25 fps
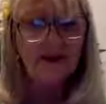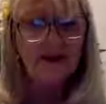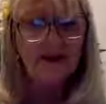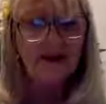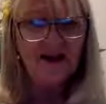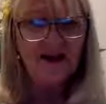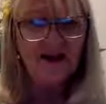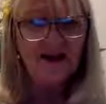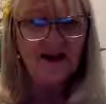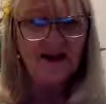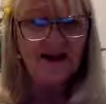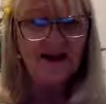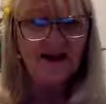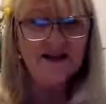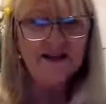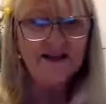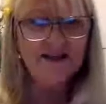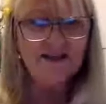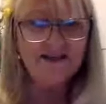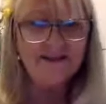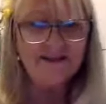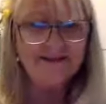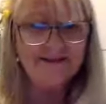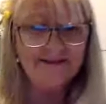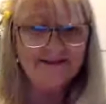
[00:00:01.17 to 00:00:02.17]

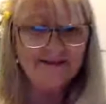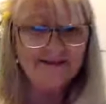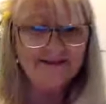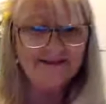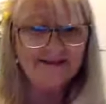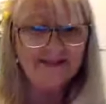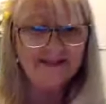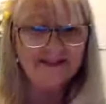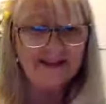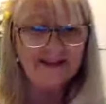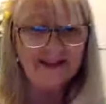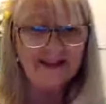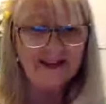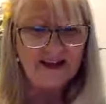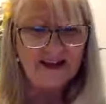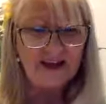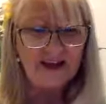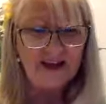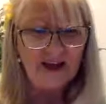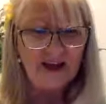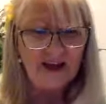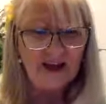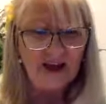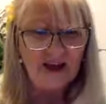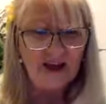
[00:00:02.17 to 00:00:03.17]
Hi,
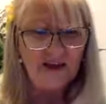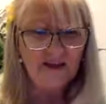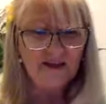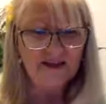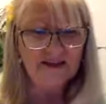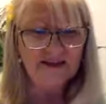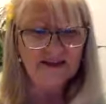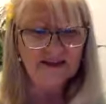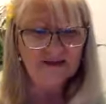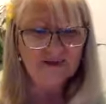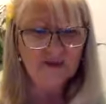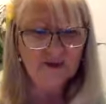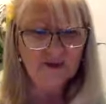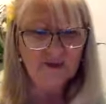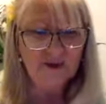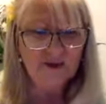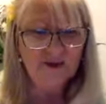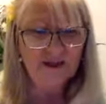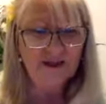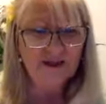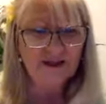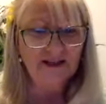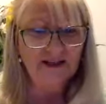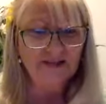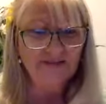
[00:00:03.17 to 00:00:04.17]
how is
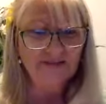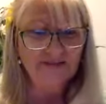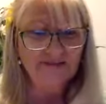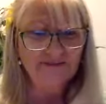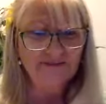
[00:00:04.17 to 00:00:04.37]
everybody?